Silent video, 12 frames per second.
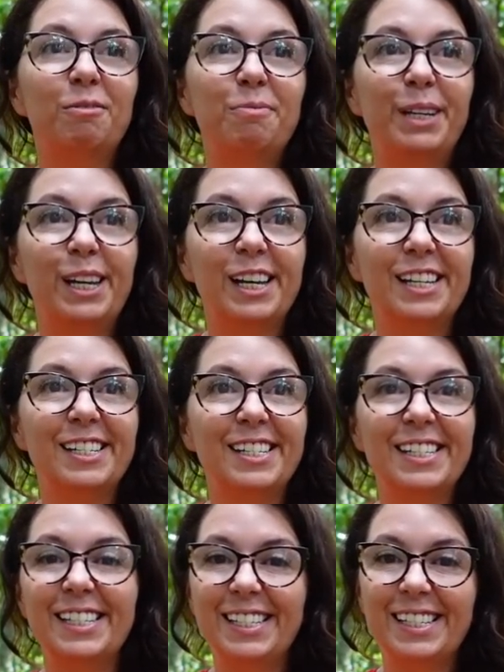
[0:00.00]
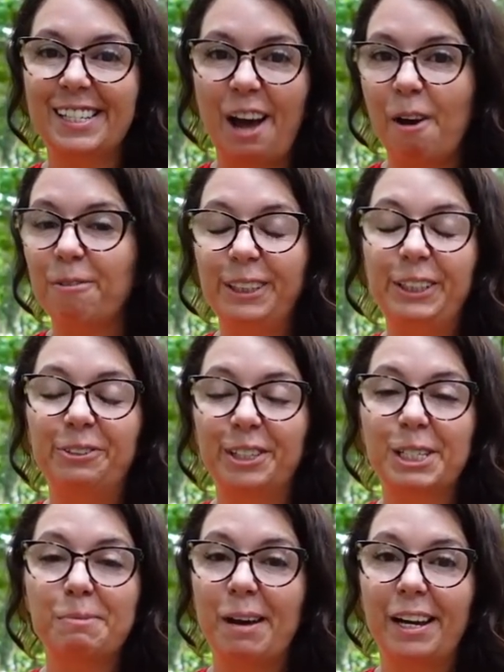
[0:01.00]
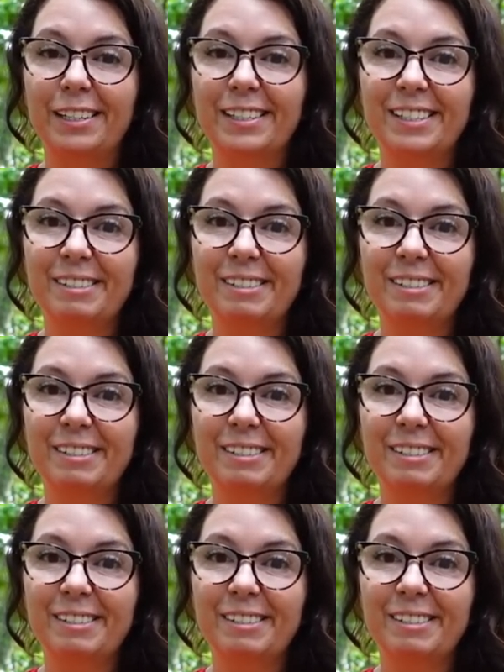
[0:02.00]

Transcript: because it's not what you would expect.